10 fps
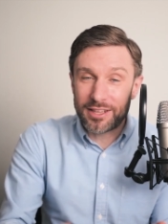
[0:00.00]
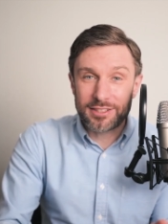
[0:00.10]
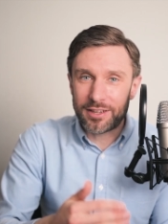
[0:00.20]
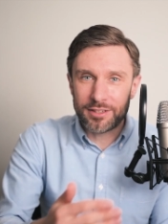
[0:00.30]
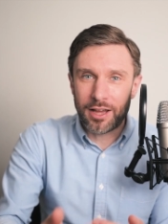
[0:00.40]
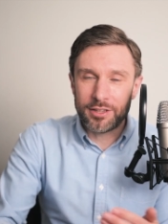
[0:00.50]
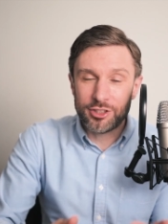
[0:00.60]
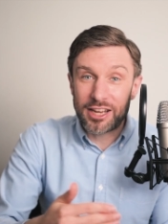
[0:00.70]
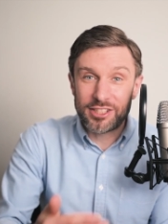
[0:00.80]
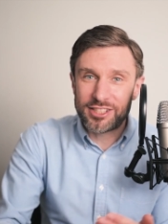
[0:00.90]
things like uh,
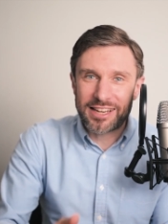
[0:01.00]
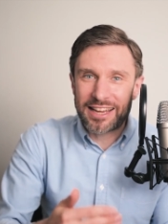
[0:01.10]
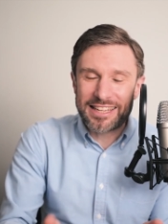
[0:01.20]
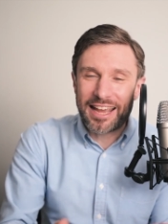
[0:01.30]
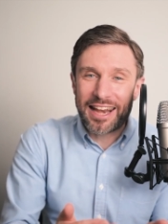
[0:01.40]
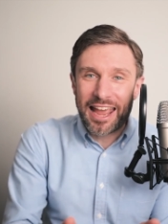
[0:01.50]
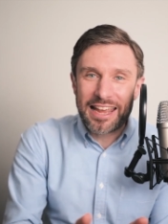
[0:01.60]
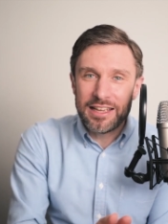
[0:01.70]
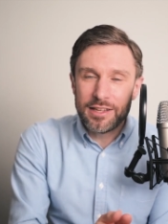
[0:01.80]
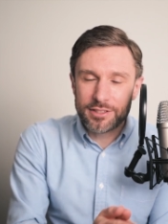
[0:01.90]
changes in our D N
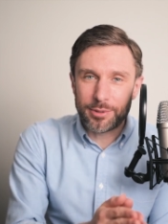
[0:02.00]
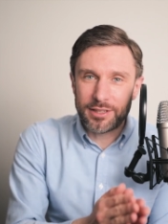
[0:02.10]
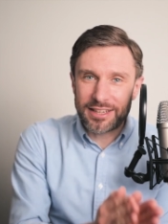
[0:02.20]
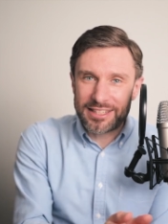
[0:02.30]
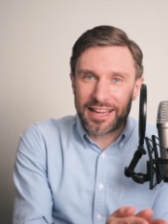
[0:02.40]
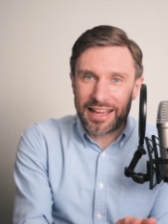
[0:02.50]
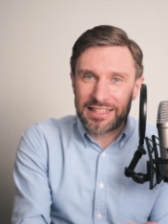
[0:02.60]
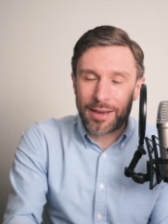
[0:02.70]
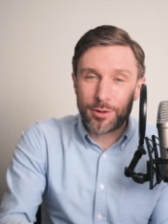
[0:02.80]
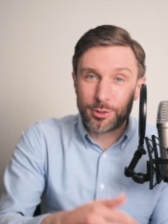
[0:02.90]
A. So we can get D N A
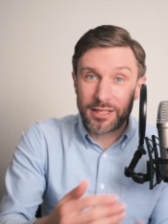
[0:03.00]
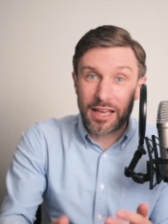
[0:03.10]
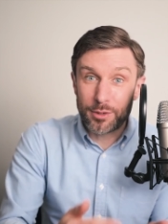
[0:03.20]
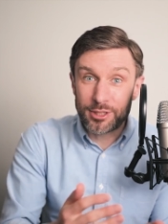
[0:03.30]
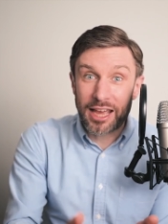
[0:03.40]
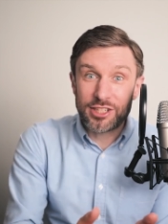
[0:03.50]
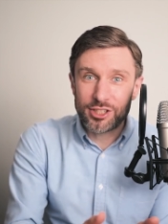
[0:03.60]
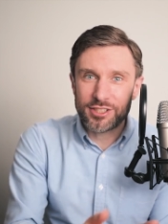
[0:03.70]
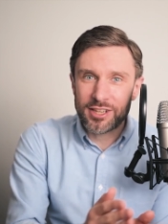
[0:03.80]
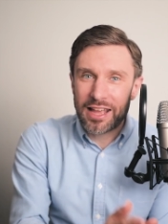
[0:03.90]
damage, we can get
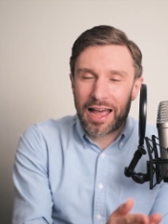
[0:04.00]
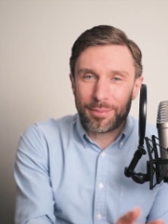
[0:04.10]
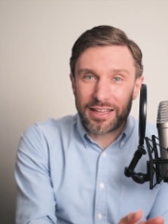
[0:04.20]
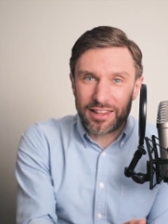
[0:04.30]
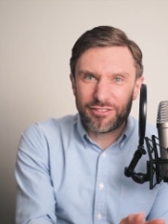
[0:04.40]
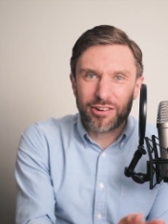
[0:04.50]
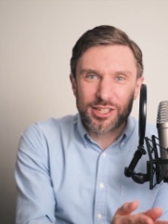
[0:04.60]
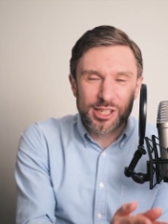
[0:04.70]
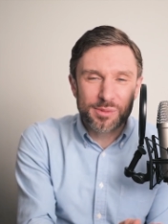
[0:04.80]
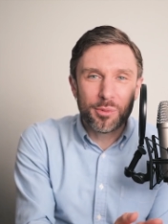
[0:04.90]
mutations happening at the very
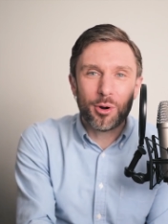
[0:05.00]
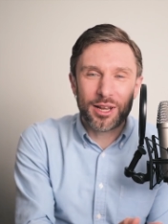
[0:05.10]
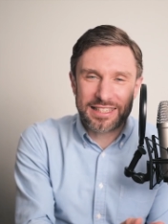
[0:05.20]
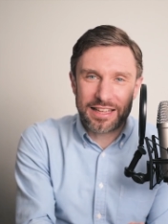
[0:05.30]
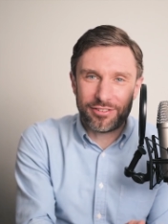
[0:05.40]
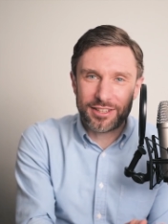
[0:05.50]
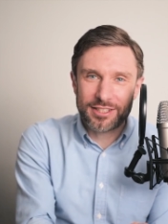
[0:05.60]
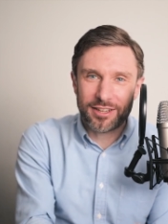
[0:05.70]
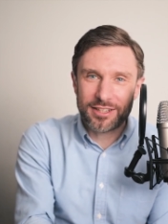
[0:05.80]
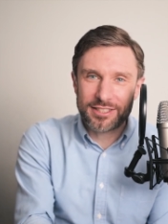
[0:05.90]
smallest level
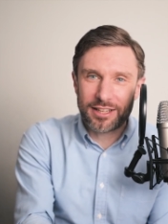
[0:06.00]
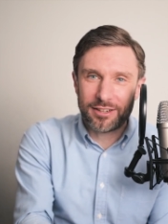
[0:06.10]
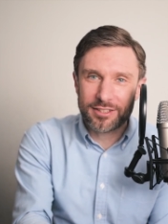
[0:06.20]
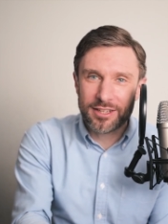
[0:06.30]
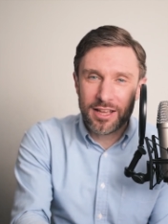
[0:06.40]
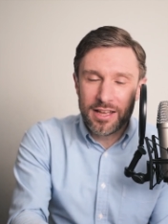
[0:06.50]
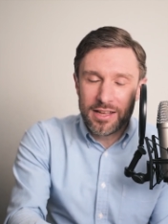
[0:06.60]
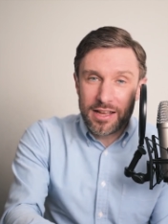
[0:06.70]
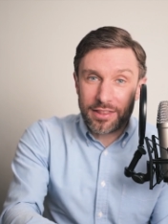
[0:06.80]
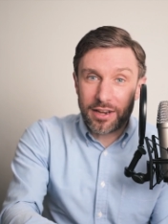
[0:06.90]
inside cells.
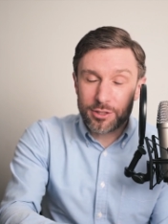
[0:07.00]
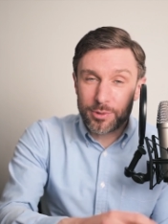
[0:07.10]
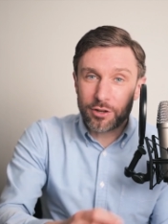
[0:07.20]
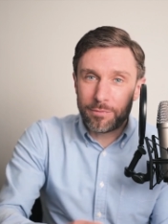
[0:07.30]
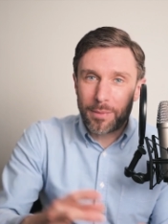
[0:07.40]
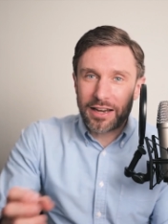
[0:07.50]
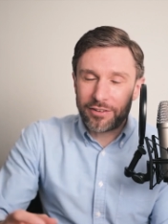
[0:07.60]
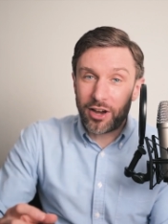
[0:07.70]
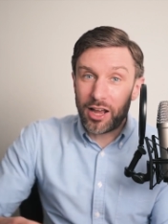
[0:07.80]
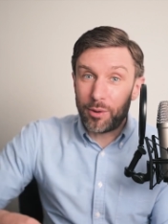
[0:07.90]
And then as we sort of
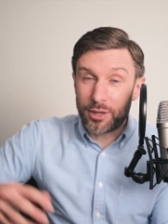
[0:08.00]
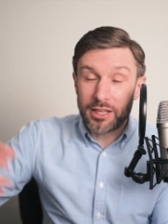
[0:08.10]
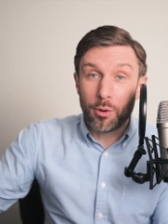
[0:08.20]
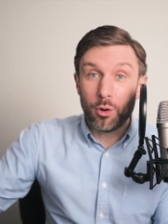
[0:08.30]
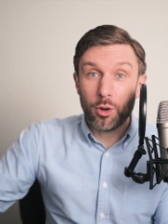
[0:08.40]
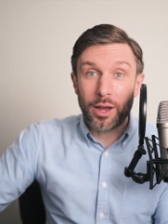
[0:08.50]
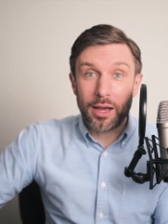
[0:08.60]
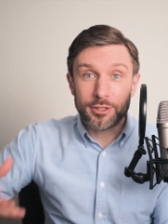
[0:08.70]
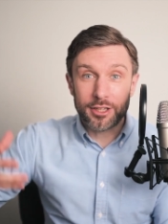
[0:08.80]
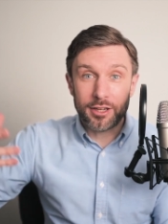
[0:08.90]
magnify up, we can go all the way
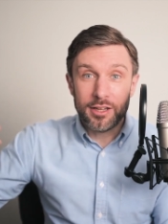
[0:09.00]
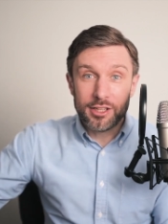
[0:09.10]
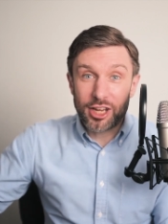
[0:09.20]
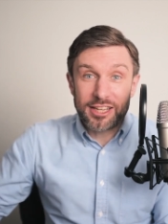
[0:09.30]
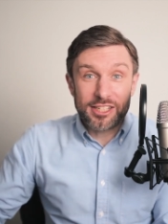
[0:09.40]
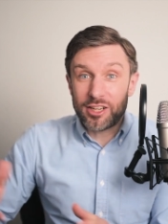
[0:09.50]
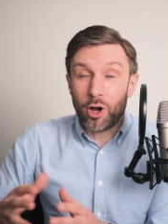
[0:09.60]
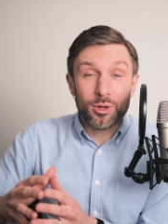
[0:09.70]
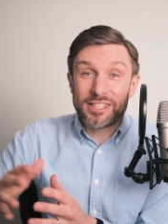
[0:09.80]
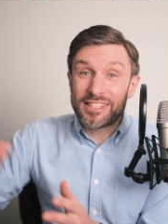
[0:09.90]
up to changes in
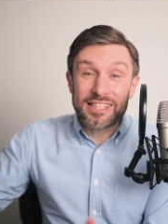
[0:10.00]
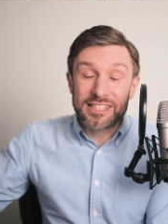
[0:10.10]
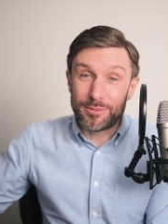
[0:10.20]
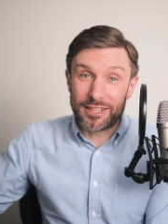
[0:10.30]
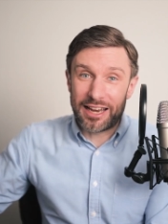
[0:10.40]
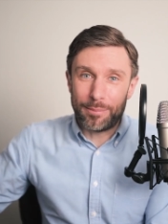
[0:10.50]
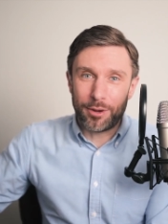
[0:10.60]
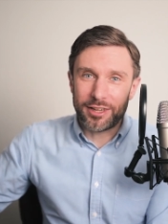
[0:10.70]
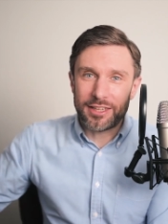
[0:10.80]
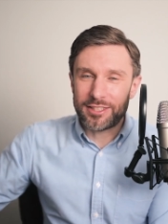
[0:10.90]
whole systems in our
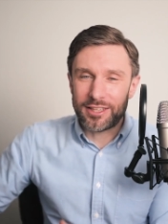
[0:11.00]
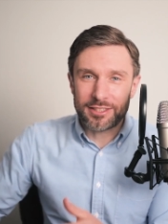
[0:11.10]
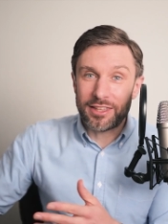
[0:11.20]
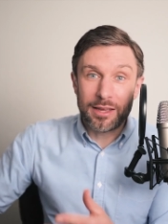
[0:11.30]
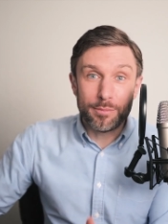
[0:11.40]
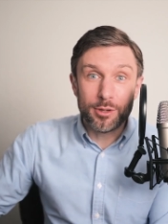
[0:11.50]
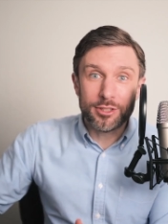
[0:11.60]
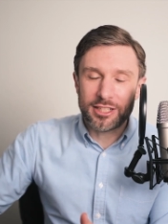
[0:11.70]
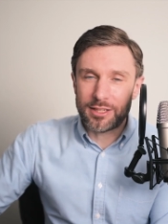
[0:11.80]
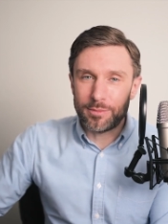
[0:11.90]
body. So things like the immune
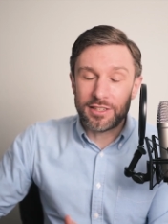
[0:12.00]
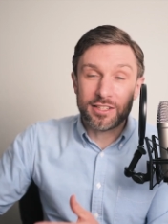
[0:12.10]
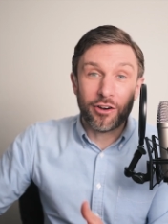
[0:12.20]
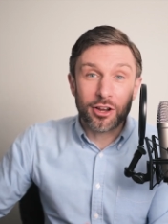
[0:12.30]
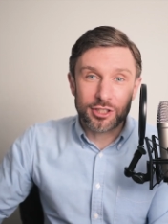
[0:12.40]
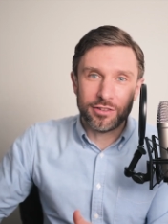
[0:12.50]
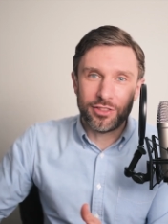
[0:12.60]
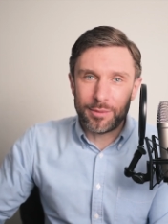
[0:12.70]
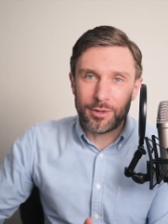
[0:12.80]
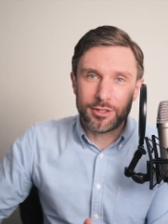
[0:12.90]
system, dysfunction of
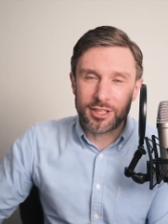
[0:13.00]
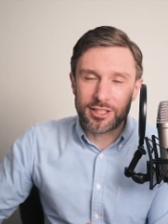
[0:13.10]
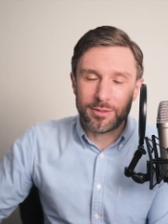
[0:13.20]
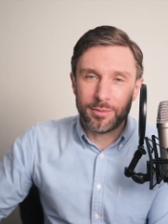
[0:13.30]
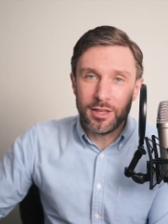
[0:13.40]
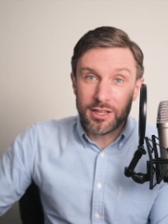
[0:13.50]
the immune system.